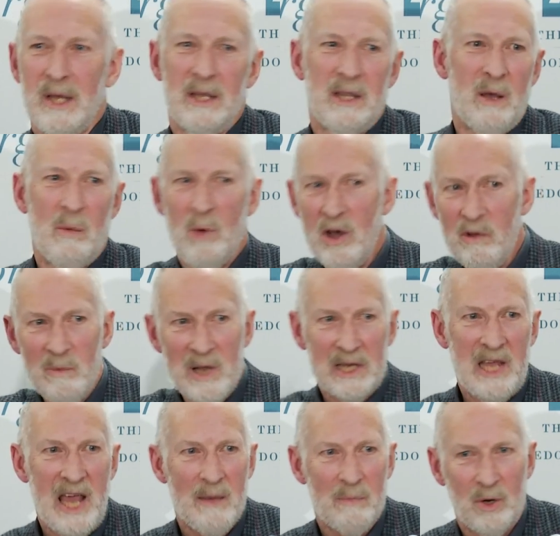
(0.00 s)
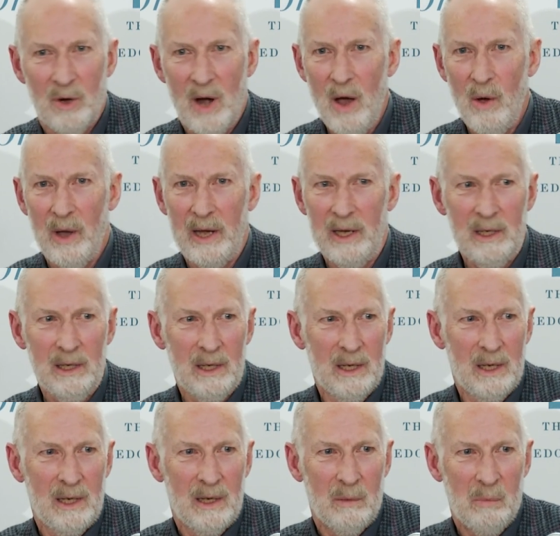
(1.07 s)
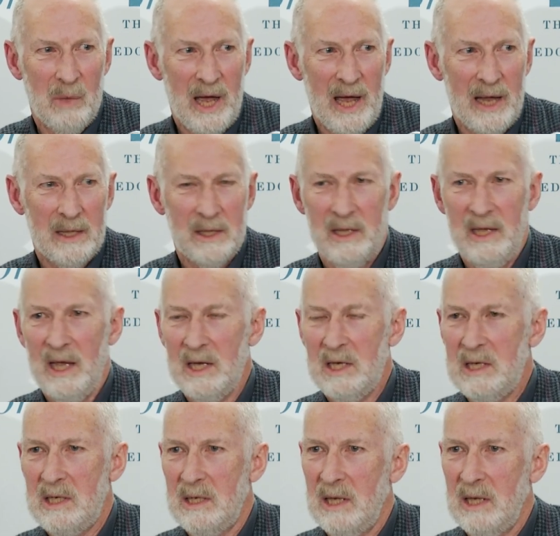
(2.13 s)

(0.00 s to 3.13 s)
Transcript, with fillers: The movement kept growing, but the